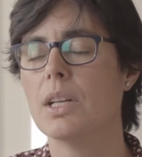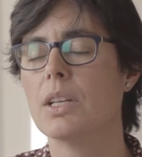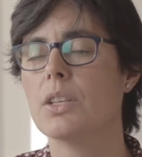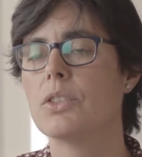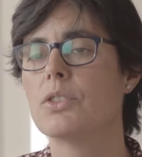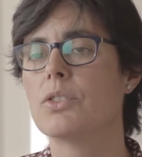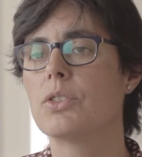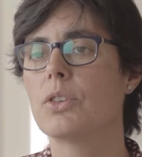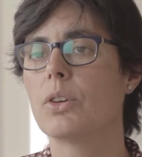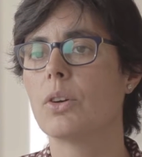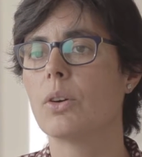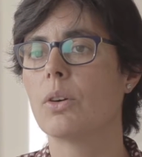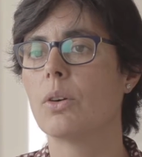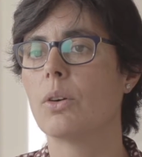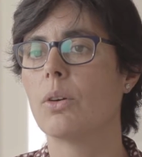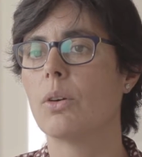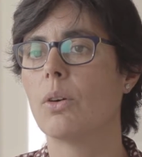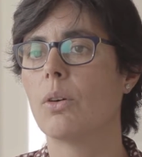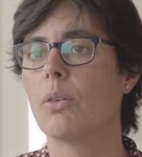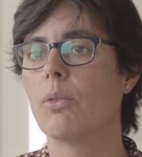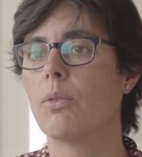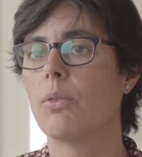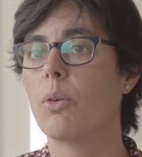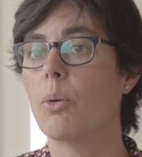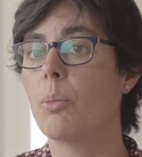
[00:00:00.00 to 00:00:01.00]

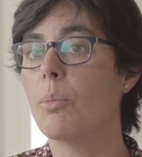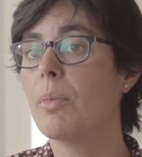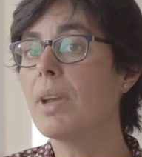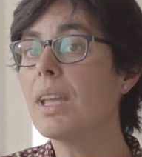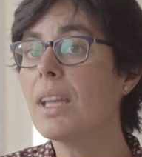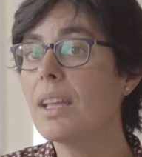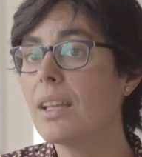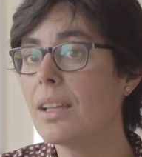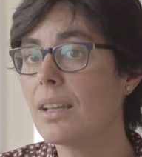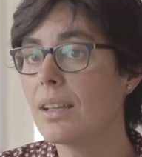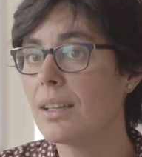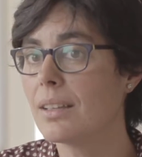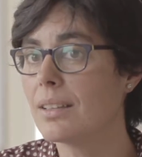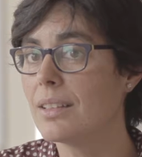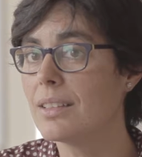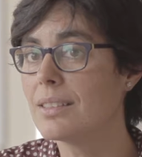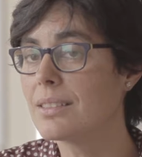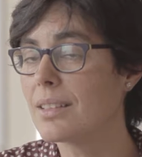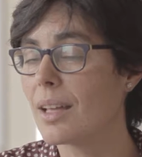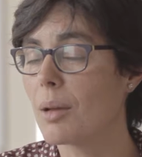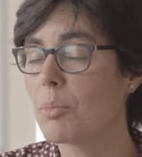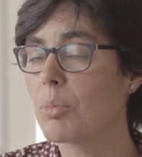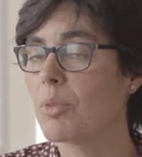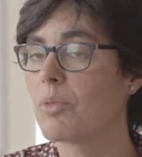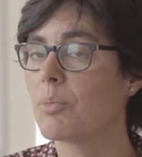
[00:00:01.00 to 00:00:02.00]
So for me, this
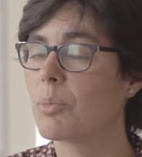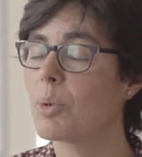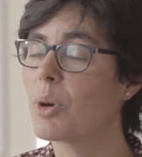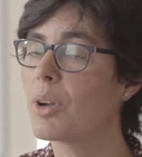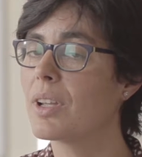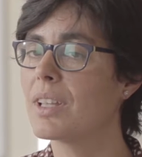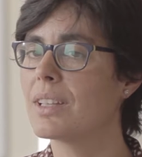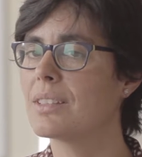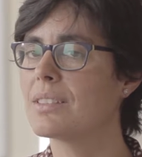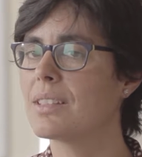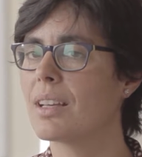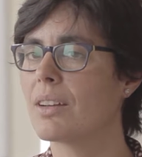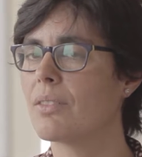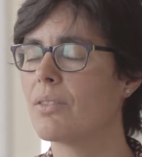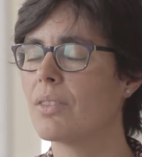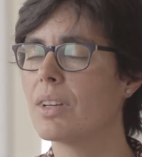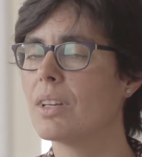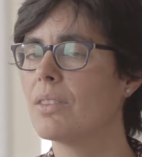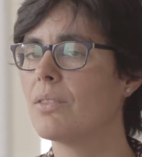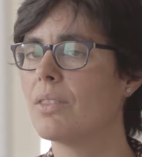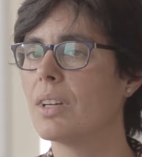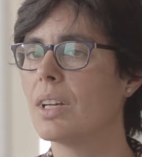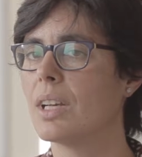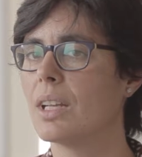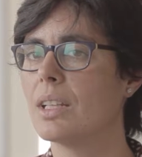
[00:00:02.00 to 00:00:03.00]
type of projects are
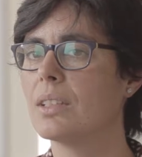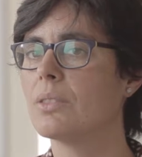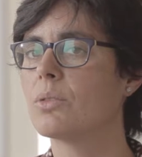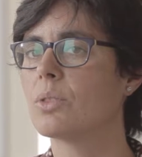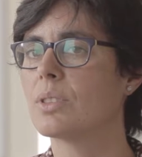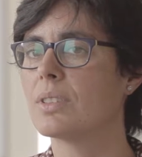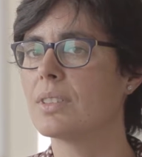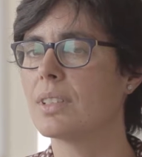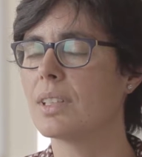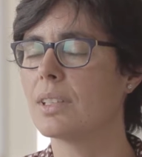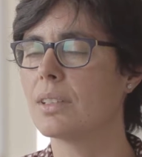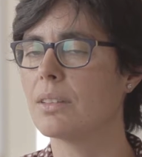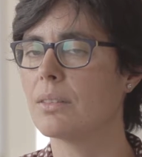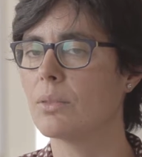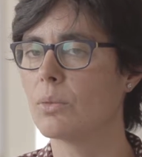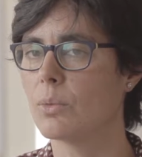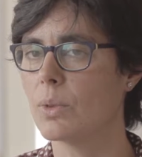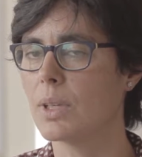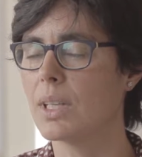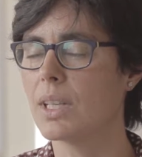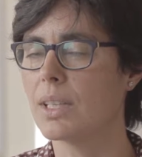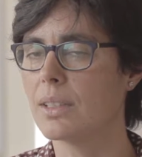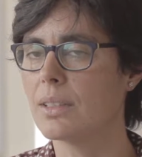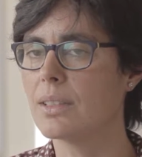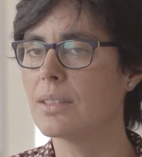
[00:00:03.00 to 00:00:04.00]
very, very interesting.
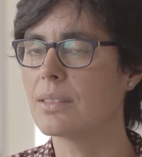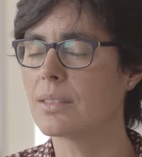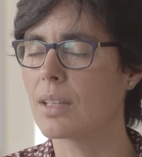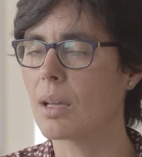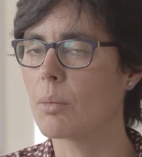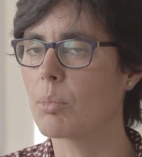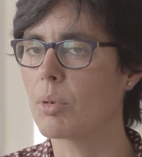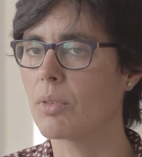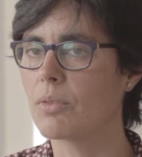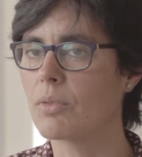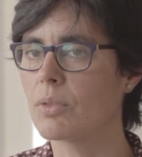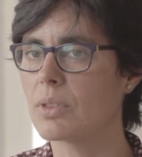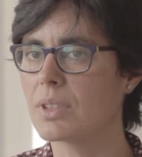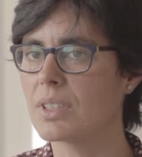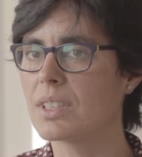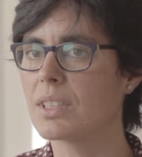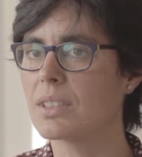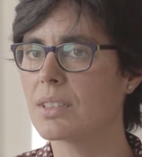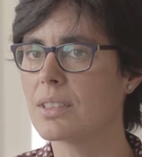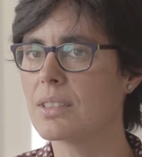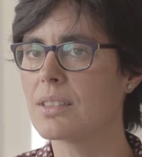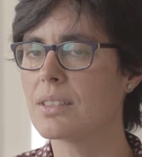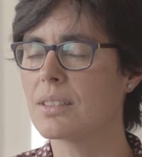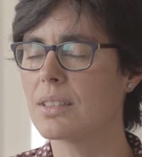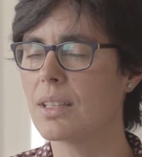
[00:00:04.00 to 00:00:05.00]
We need this type of
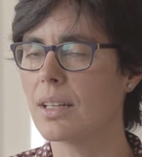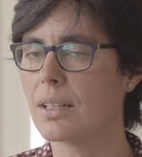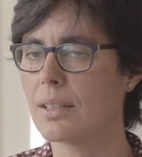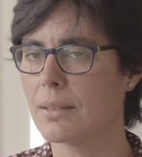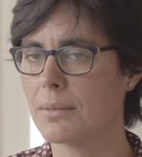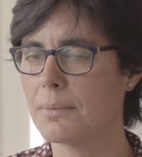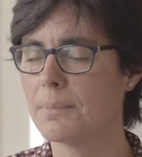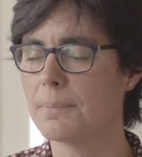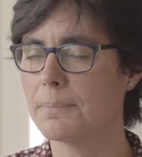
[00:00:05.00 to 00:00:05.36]
research done.